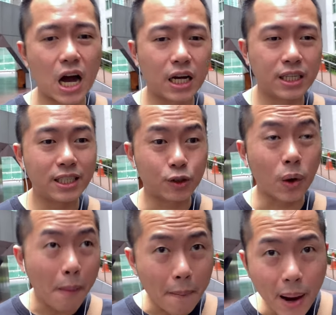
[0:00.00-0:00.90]
This is
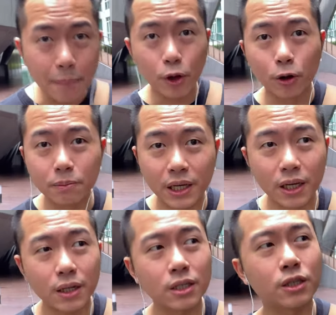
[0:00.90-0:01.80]
what my mom told
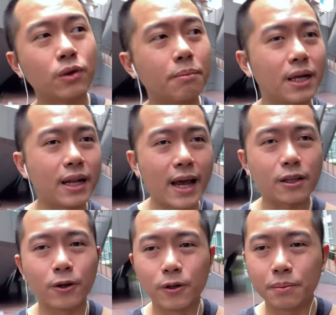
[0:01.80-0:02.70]
me. This is what my dad
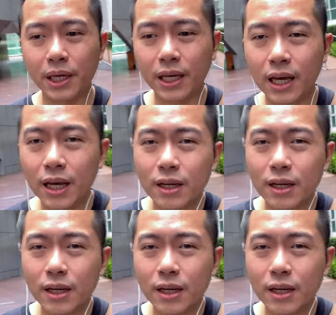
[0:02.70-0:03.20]
told me.